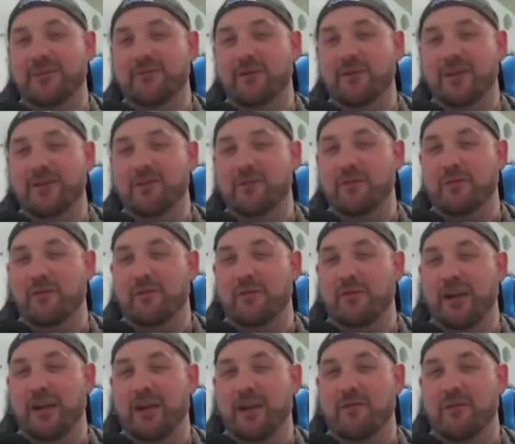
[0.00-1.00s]
wanted to brew
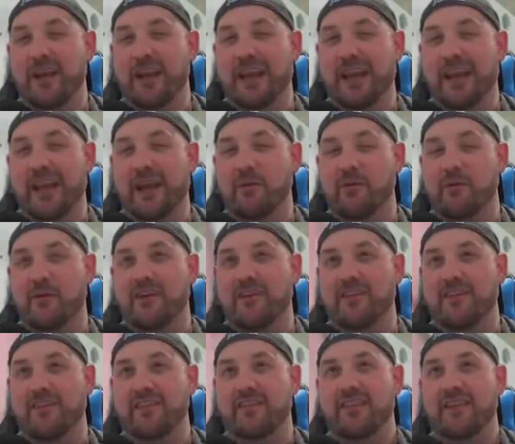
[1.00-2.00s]
around when it
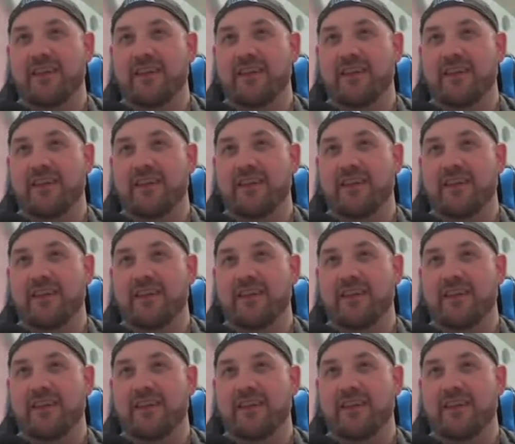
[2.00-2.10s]
was